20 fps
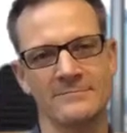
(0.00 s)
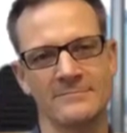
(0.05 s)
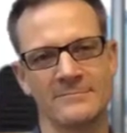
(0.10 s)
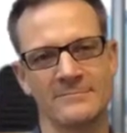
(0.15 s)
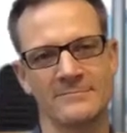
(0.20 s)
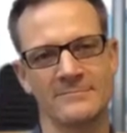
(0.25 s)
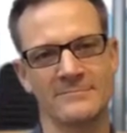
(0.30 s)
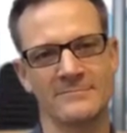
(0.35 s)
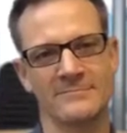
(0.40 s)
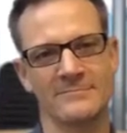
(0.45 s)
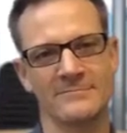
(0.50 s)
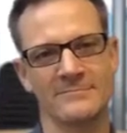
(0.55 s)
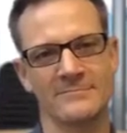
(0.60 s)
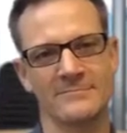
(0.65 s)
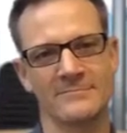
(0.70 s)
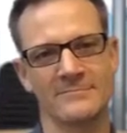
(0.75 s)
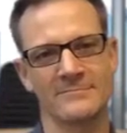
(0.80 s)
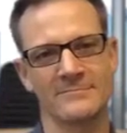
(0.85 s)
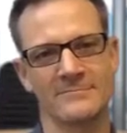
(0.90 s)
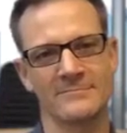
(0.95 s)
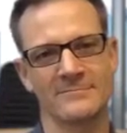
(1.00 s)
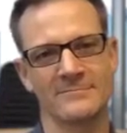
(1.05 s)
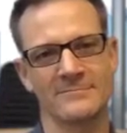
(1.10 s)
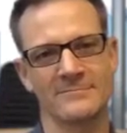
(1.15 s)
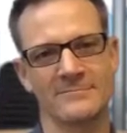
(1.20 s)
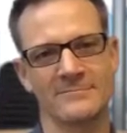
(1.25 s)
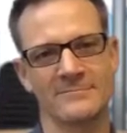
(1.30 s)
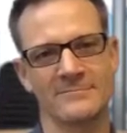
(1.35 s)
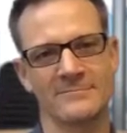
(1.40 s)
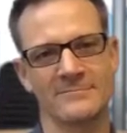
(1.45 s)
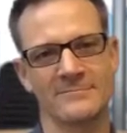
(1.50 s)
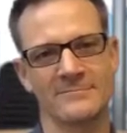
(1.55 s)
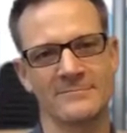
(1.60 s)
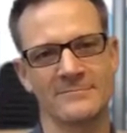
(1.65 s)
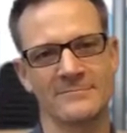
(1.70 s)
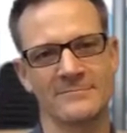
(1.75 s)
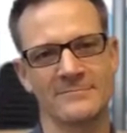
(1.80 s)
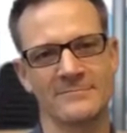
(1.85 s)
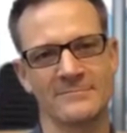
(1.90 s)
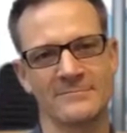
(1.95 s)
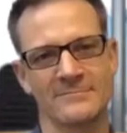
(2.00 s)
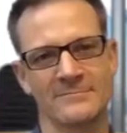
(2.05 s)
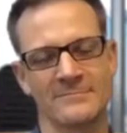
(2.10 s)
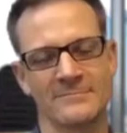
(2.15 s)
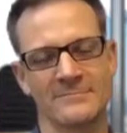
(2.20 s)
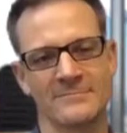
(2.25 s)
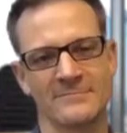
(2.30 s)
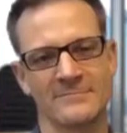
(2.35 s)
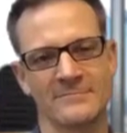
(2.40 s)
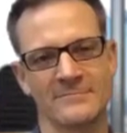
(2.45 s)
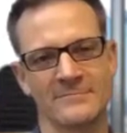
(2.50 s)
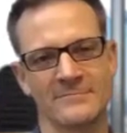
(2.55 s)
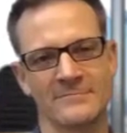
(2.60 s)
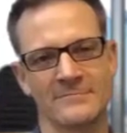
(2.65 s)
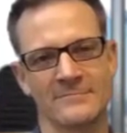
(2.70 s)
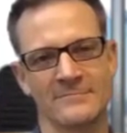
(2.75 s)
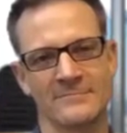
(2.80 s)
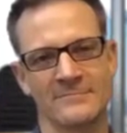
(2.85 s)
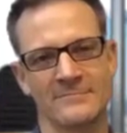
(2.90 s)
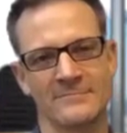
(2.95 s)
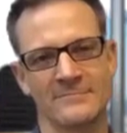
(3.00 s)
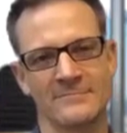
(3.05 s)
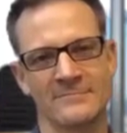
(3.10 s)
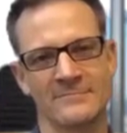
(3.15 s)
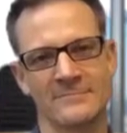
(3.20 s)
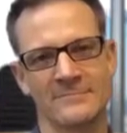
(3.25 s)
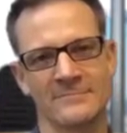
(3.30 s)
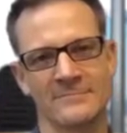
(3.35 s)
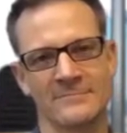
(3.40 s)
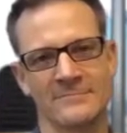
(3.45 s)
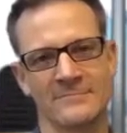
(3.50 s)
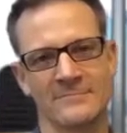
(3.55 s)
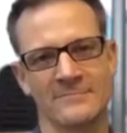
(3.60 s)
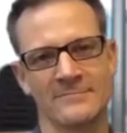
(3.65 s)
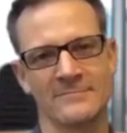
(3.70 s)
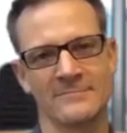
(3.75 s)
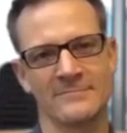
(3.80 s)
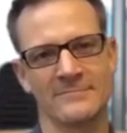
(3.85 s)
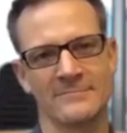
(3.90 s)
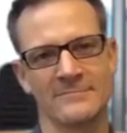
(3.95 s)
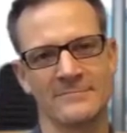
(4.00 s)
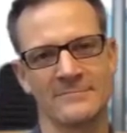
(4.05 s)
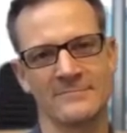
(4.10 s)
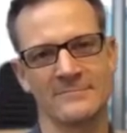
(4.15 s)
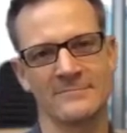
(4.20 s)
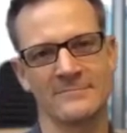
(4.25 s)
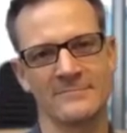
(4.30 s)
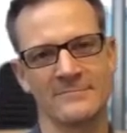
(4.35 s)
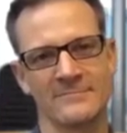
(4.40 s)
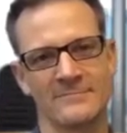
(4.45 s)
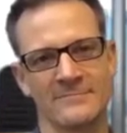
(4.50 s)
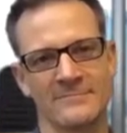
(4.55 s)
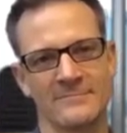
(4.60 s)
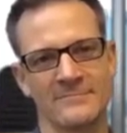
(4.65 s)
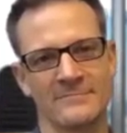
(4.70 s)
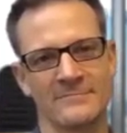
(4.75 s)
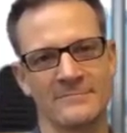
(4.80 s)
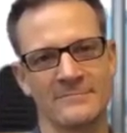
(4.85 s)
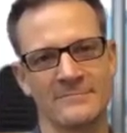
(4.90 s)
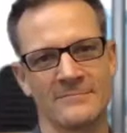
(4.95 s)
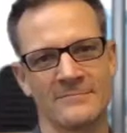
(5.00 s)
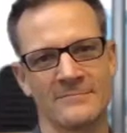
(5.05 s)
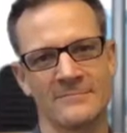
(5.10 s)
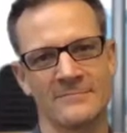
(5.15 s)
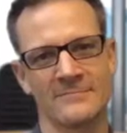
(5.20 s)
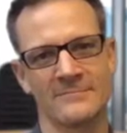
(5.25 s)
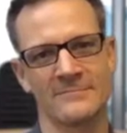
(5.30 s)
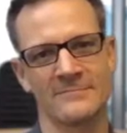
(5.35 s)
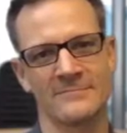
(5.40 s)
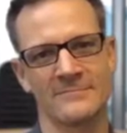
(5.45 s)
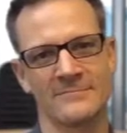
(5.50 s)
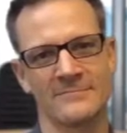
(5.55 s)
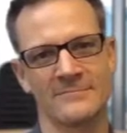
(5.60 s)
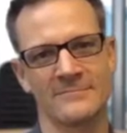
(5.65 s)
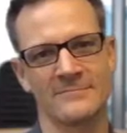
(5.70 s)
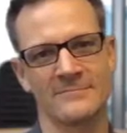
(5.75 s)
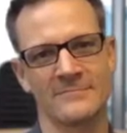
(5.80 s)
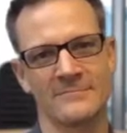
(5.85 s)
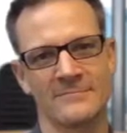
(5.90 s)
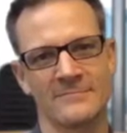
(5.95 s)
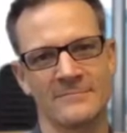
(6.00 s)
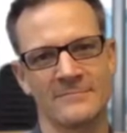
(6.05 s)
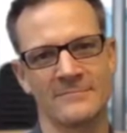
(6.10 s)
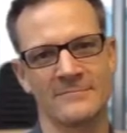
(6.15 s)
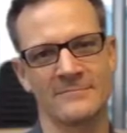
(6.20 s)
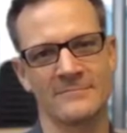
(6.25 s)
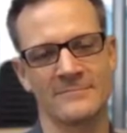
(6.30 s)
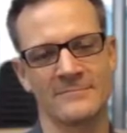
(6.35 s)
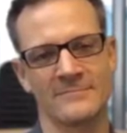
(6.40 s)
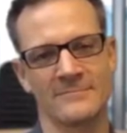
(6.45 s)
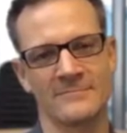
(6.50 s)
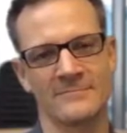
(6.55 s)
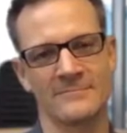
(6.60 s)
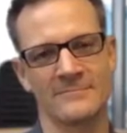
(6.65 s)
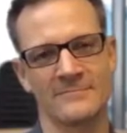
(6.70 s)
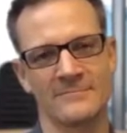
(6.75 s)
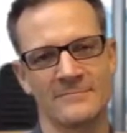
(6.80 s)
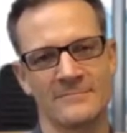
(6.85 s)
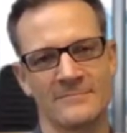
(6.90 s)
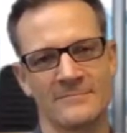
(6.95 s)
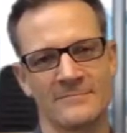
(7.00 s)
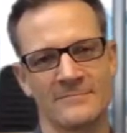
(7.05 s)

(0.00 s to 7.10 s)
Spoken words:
The person shown says nothing.